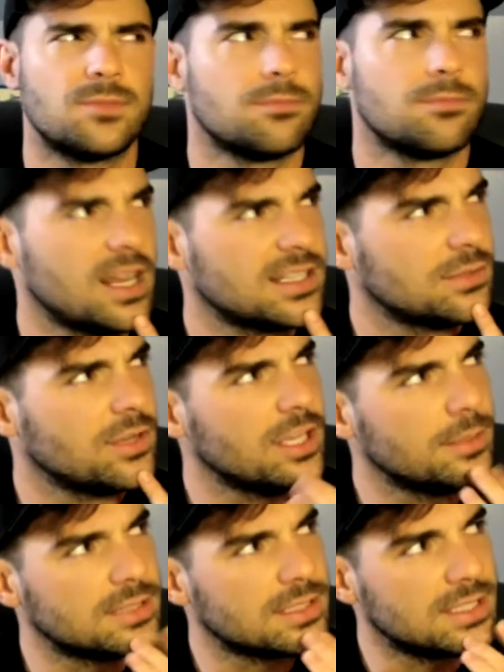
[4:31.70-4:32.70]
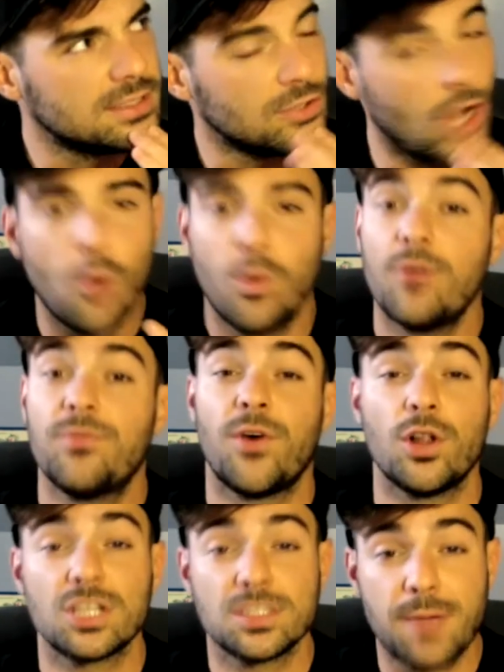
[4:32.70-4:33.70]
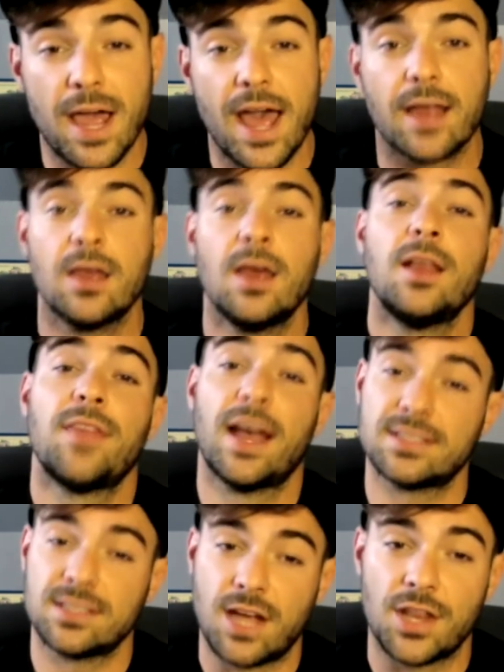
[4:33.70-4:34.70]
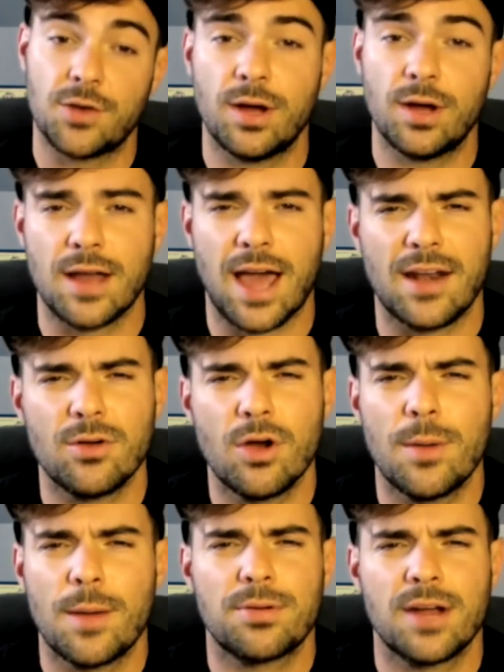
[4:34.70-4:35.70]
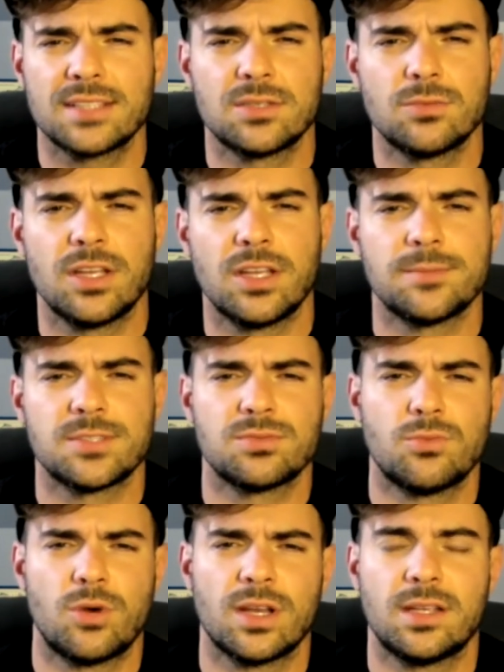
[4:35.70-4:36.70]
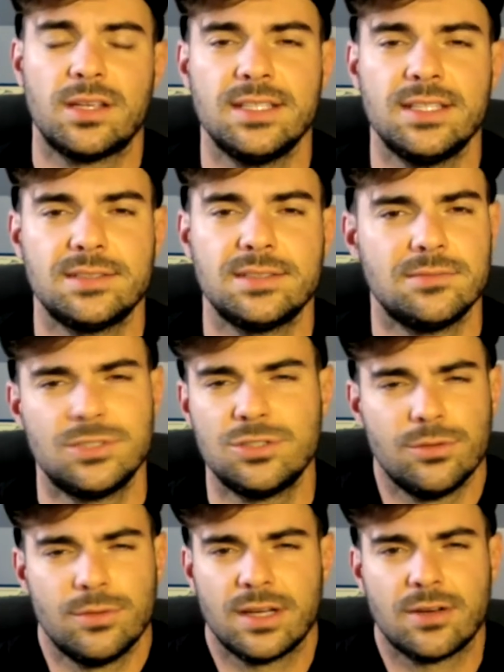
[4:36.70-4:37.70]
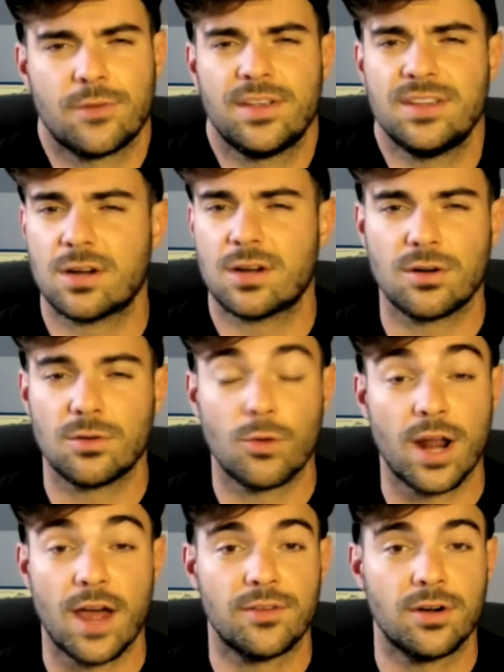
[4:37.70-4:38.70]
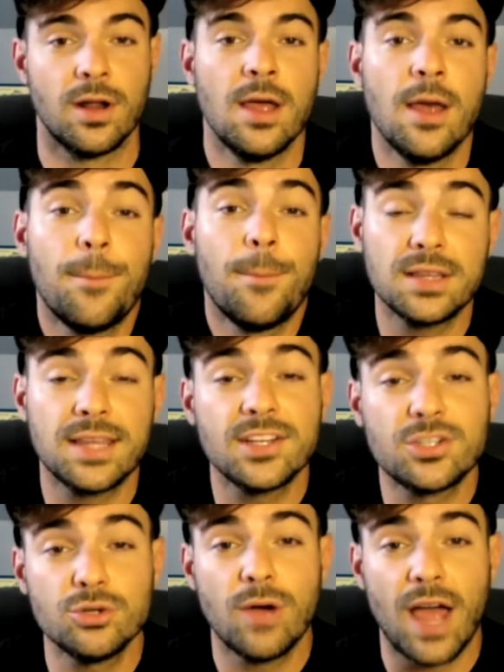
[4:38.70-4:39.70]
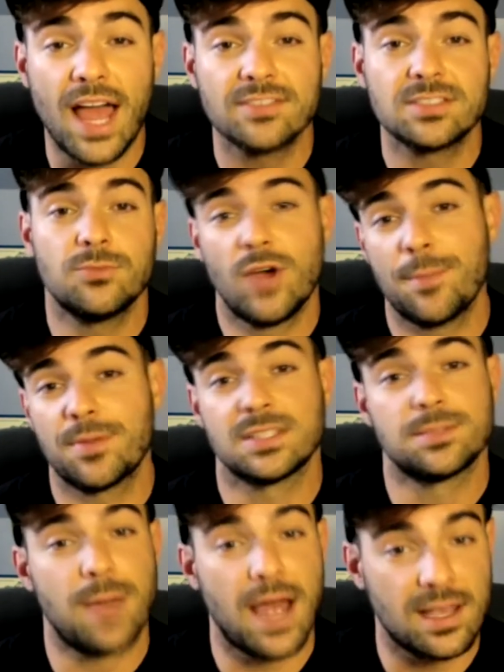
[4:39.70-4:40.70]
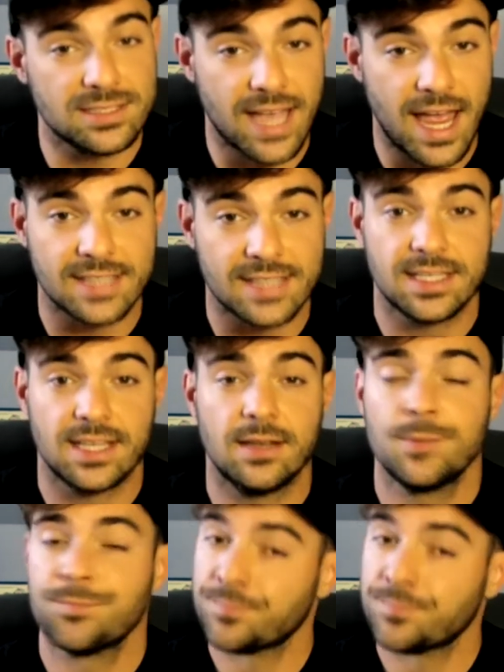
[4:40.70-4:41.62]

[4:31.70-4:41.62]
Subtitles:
Preston Williams Will Fuller's back. That's another one. I don't know about Preston Williams, what he's doing or if he's hurt, whatever. But they do have some weapons. Myles Gaskin.